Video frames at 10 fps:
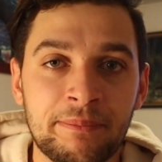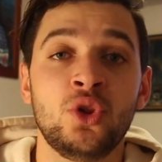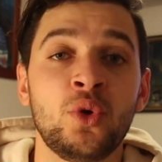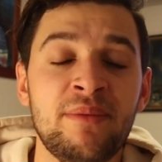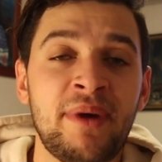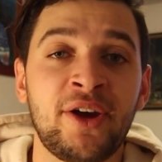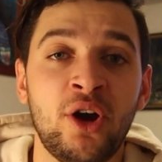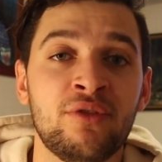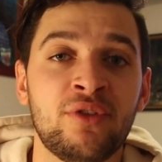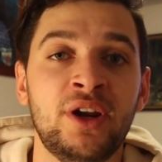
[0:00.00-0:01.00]
So looking back
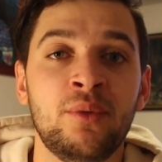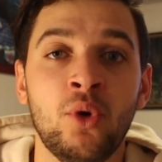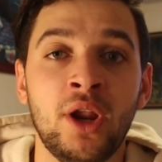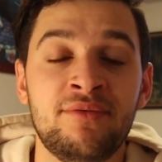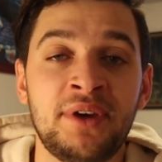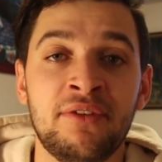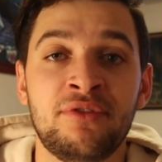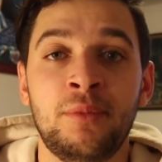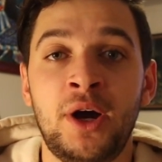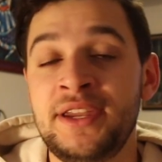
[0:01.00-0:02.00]
over it, and what I've done
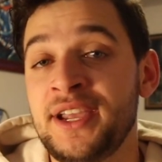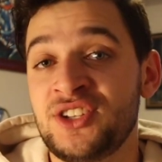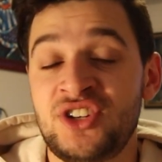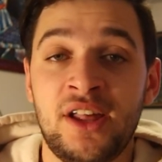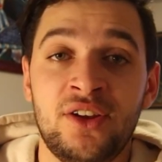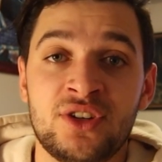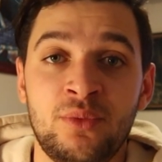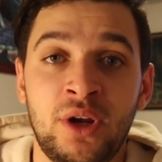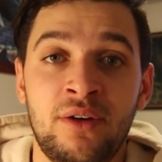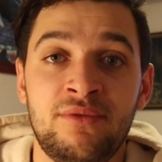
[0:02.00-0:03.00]
for my next challenge
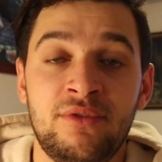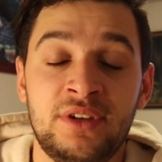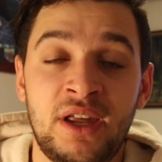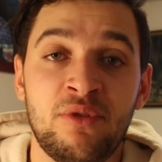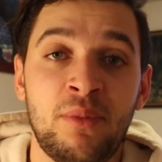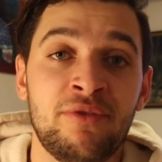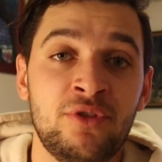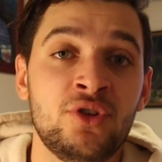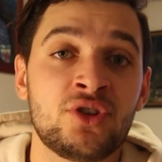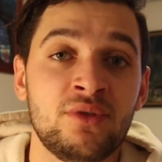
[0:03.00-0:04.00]
and what I've done with my
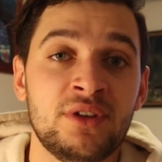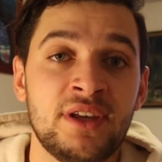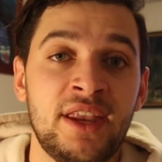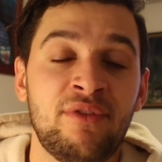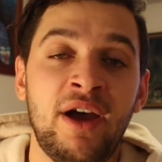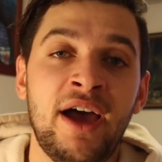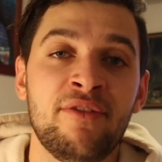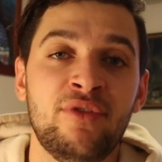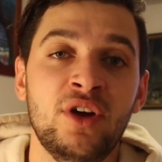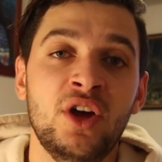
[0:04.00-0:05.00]
future is that if I
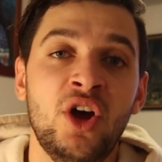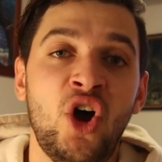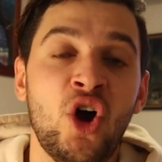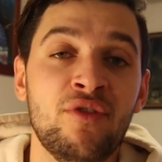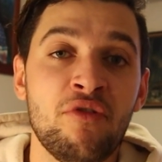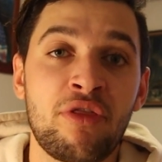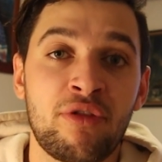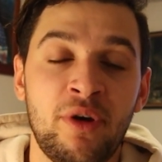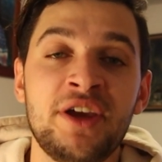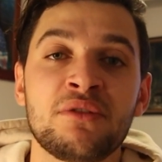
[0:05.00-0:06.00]
have over
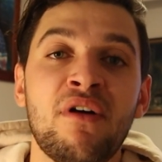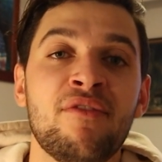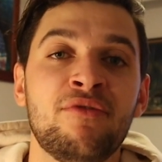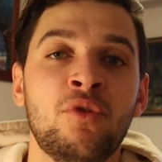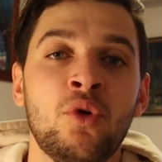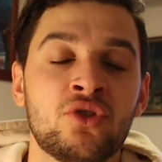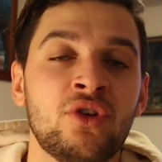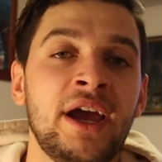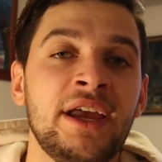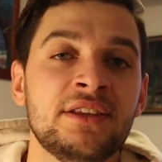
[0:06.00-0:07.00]
3, so I have 4
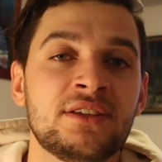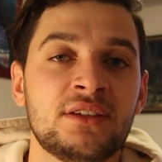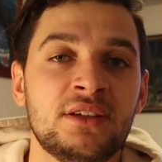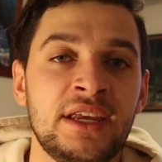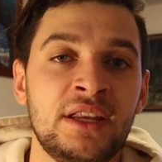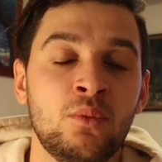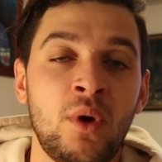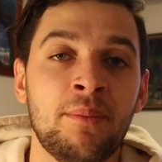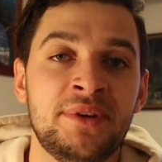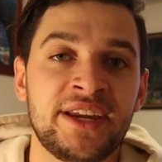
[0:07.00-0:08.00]
trades in
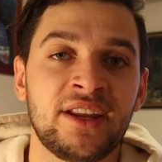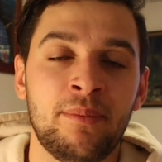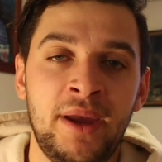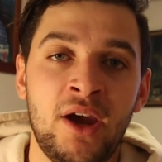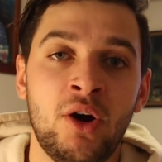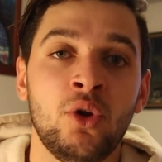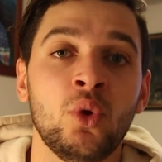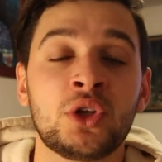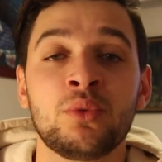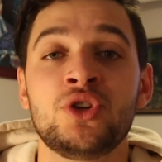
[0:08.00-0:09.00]
one particular pair, I'll
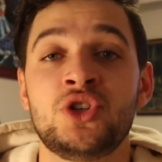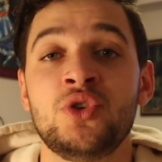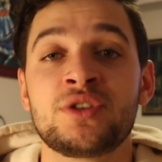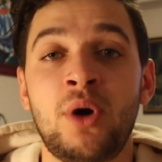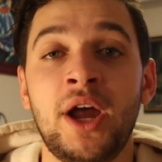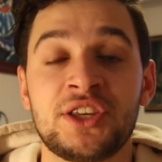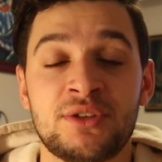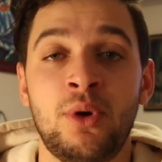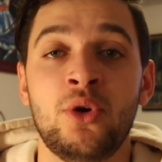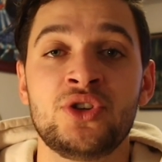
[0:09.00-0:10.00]
look to reduce my
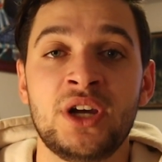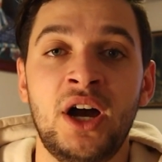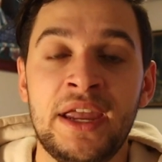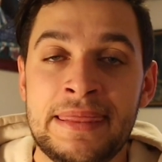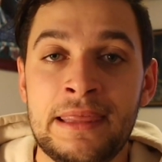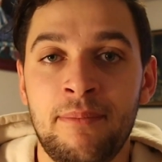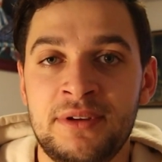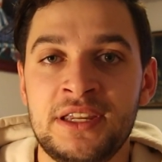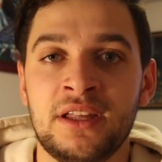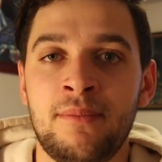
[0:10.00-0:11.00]
exposure in that
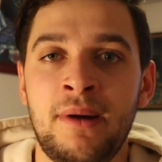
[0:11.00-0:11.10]
particular